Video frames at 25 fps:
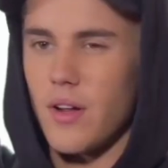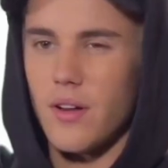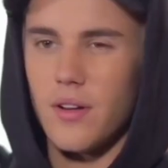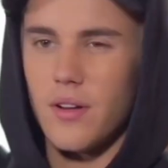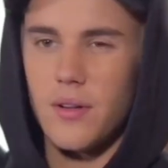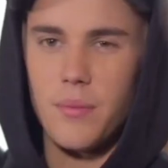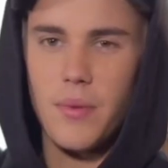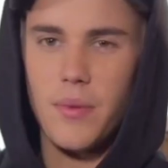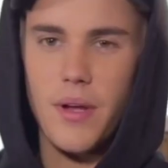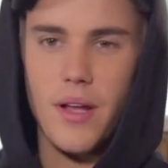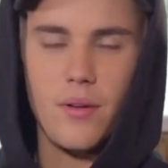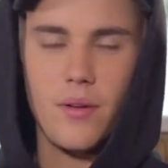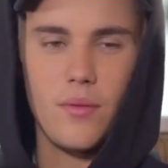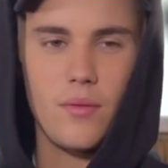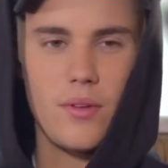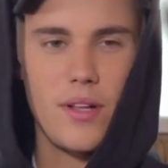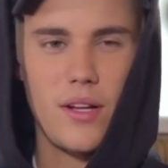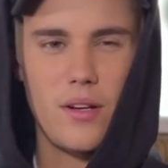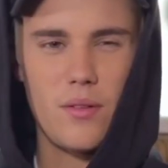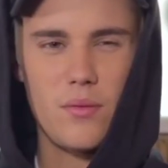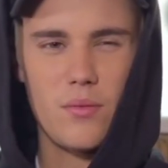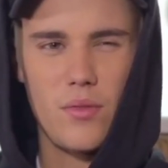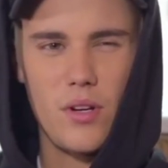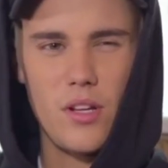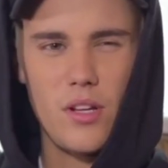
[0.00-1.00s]
Justin was
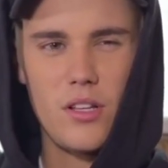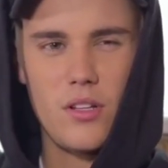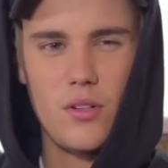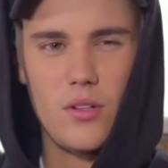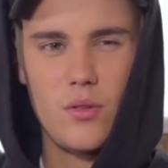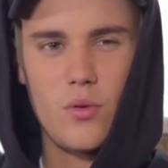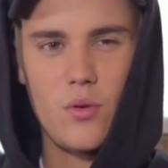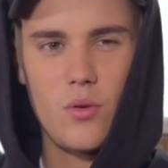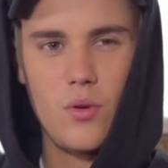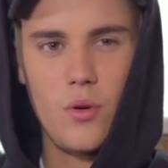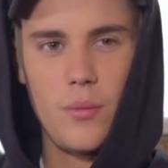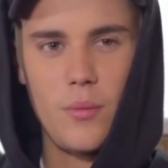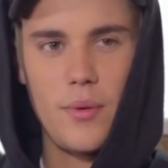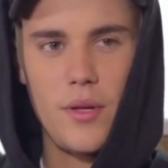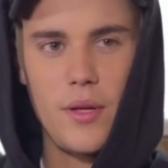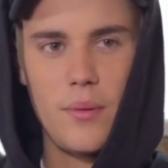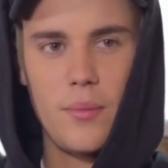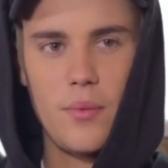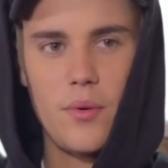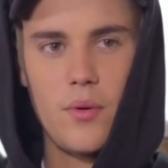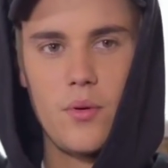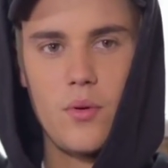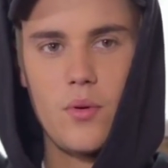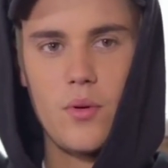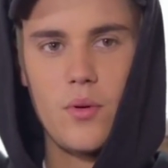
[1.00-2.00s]
compelling her to get
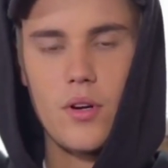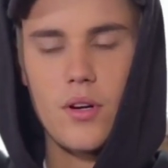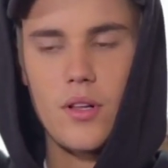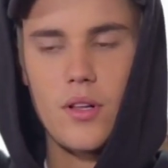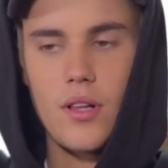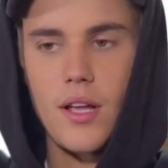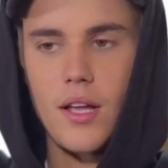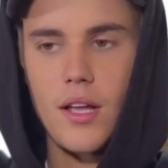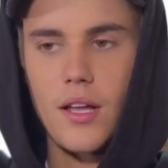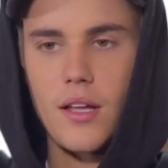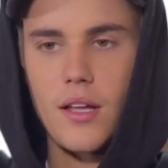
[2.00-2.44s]
hitched.